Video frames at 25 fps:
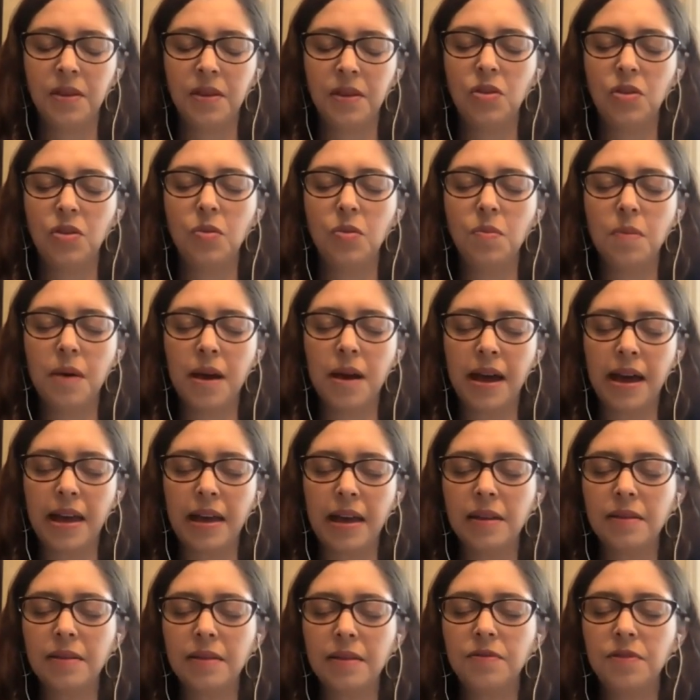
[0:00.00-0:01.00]
You
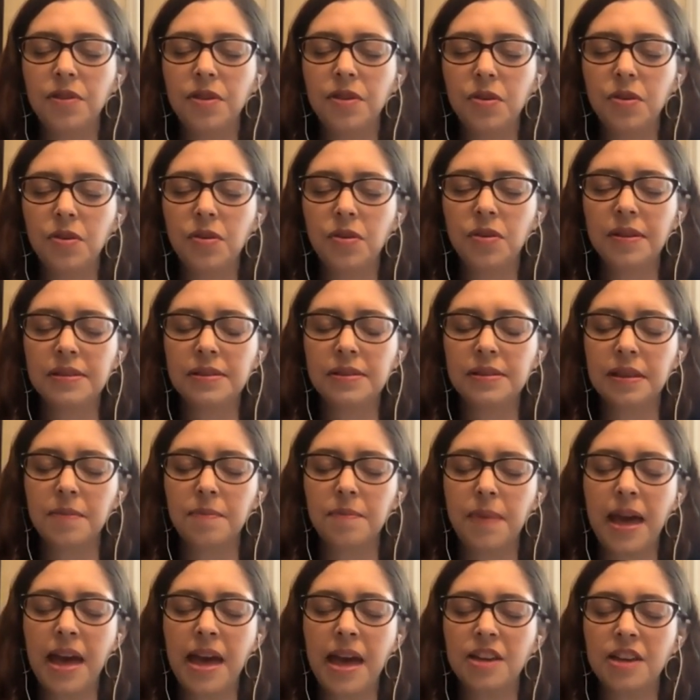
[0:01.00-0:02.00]
might view this
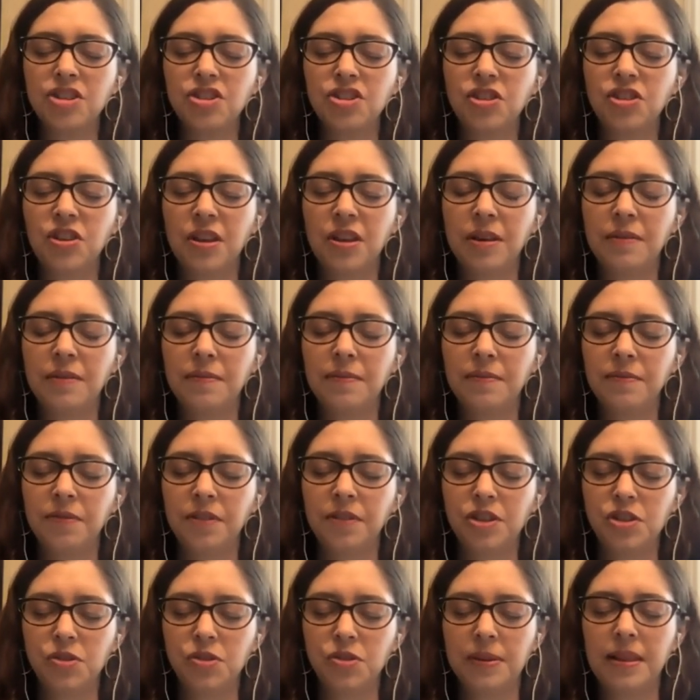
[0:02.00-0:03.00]
compassion,
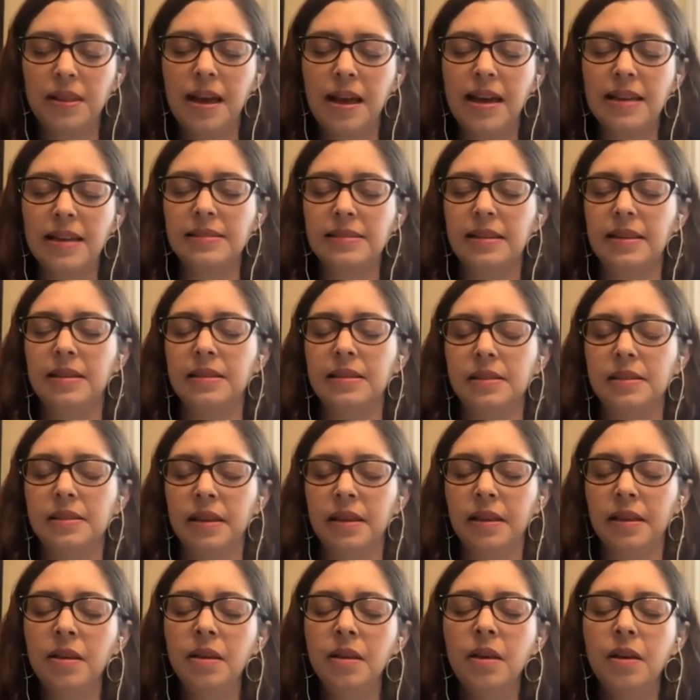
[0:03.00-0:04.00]
visualize it as
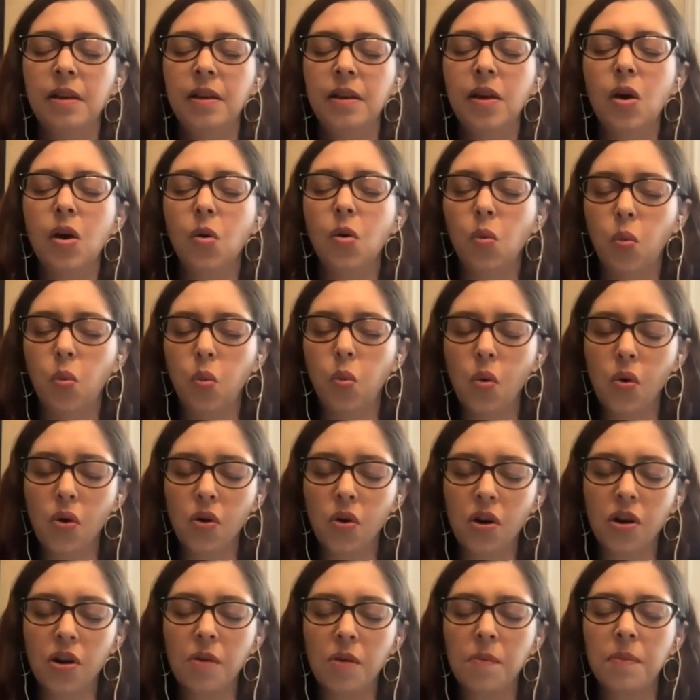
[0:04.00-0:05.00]
a
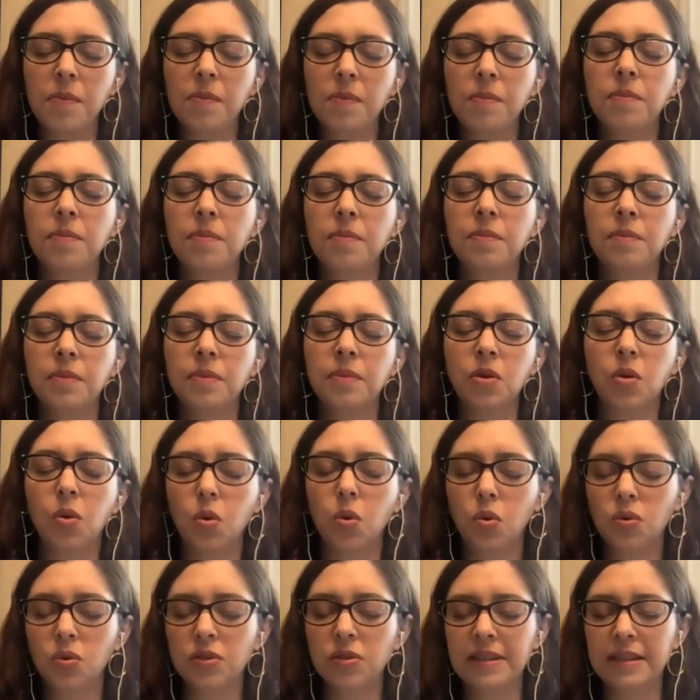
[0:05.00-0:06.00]
warm
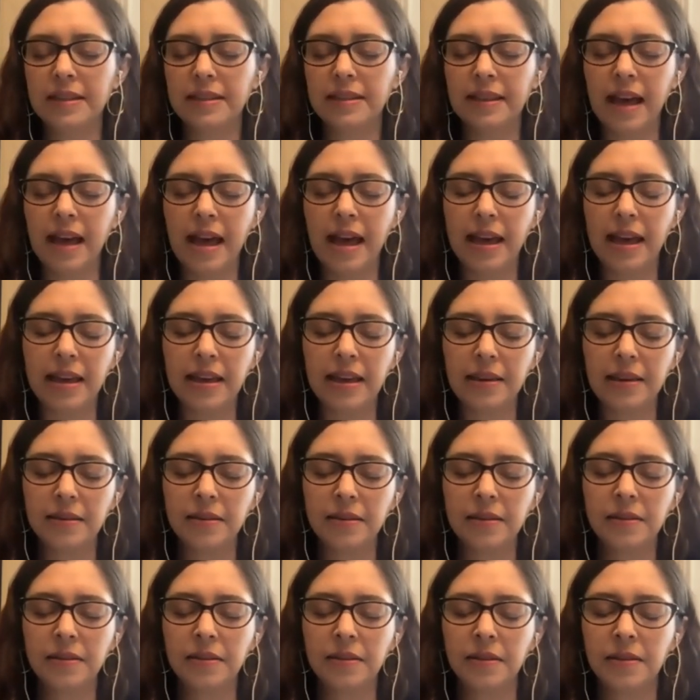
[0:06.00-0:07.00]
golden light,
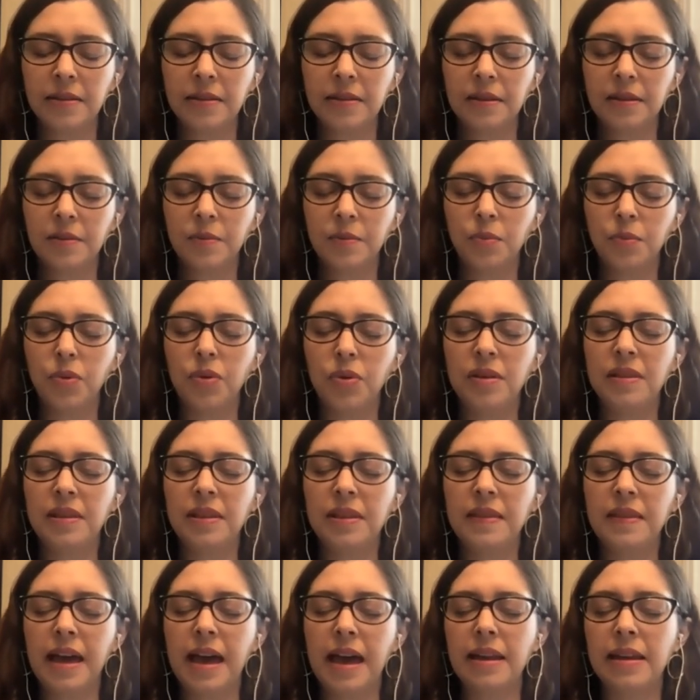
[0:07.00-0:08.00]

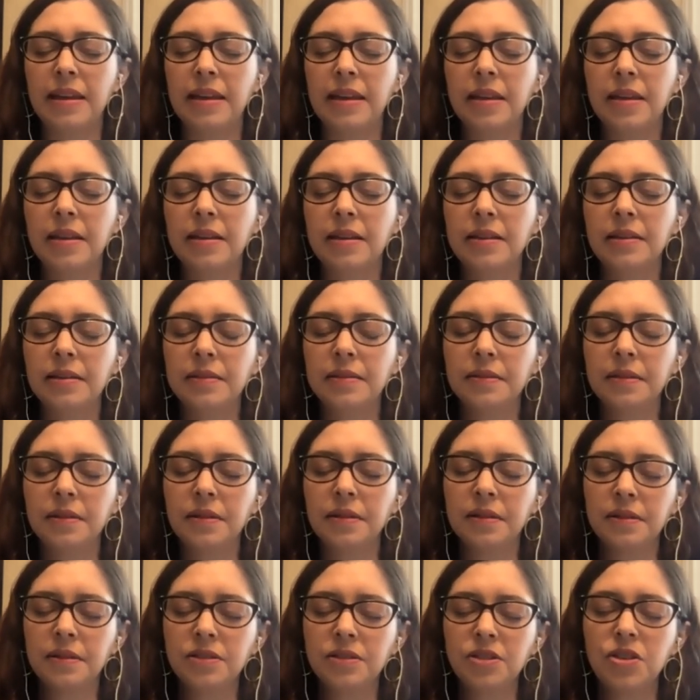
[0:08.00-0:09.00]
breathing that in
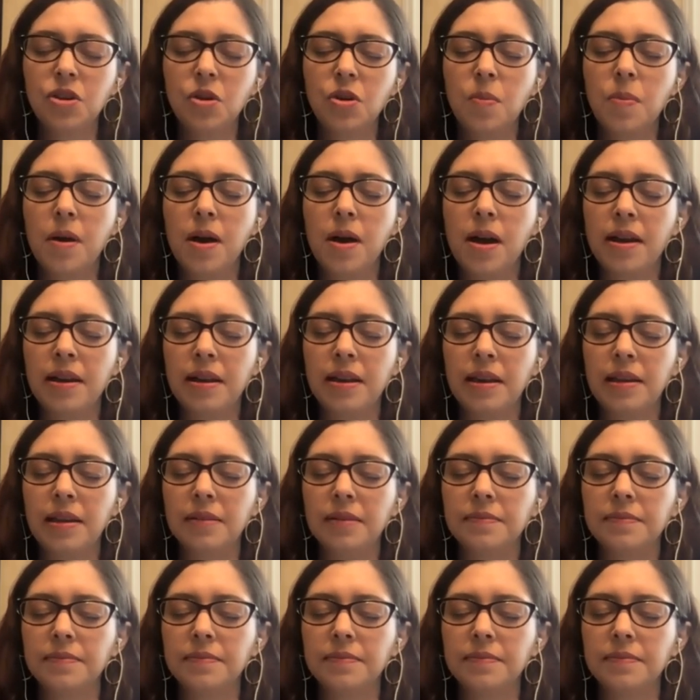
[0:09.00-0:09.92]
to your body.